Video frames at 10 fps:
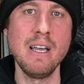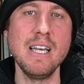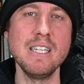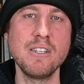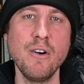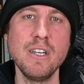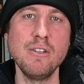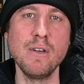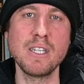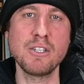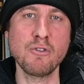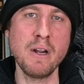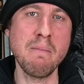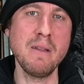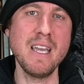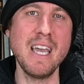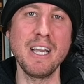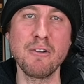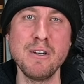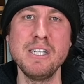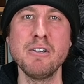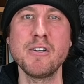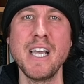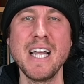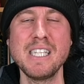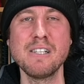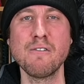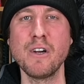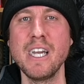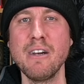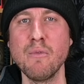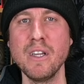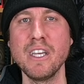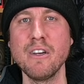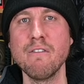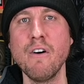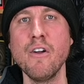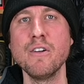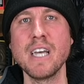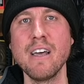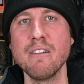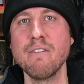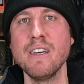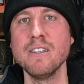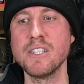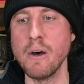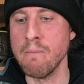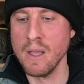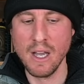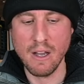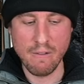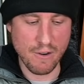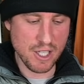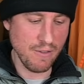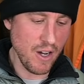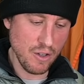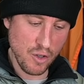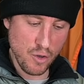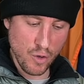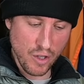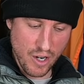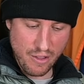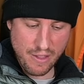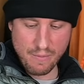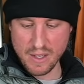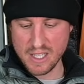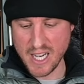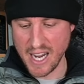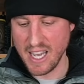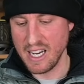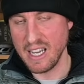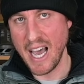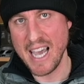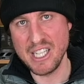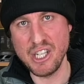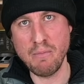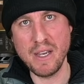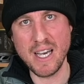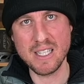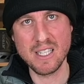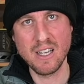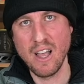is going to extremely increase your chances for getting really good photos out in the field. So First of all, Google Earth. Second, Gaia G P S.